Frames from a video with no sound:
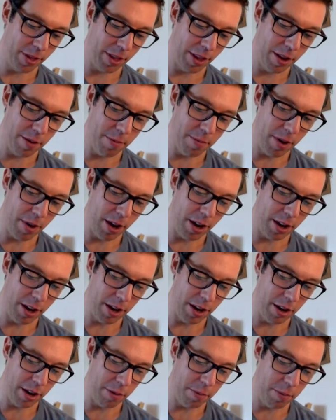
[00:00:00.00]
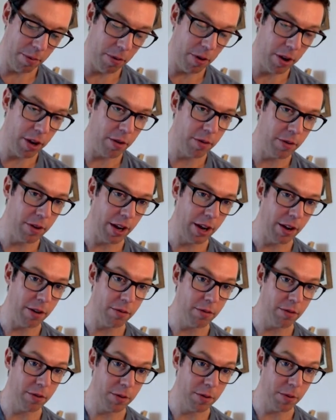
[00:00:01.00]
my little boy, who's
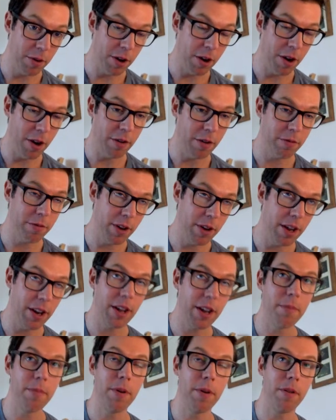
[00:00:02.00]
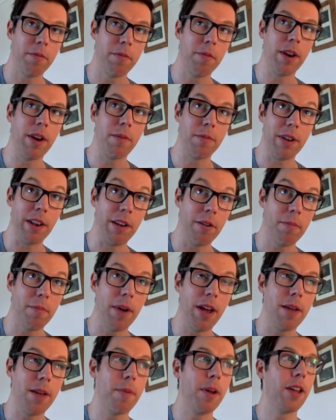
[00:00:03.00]
now 2.5 nearly, but when he was a little
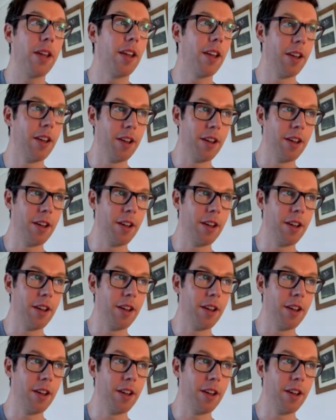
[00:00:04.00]
baby,